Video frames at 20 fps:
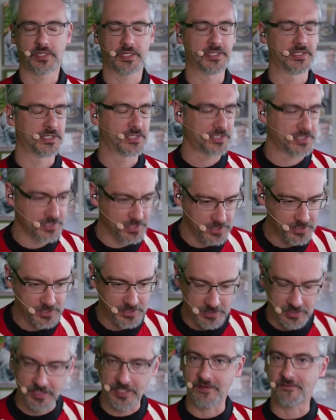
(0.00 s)

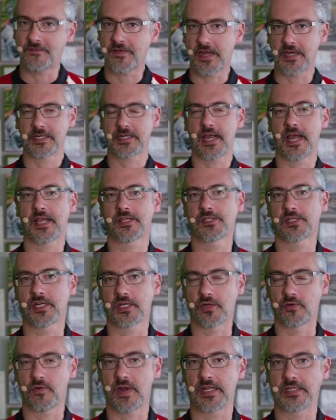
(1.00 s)
Consistently fantastic.
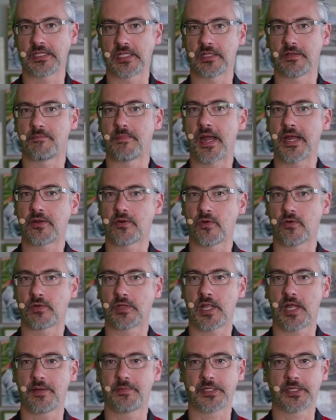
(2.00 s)
Great little
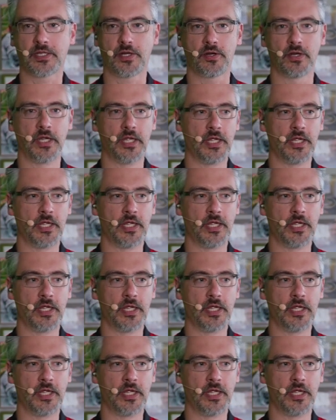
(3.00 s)
microclimate there.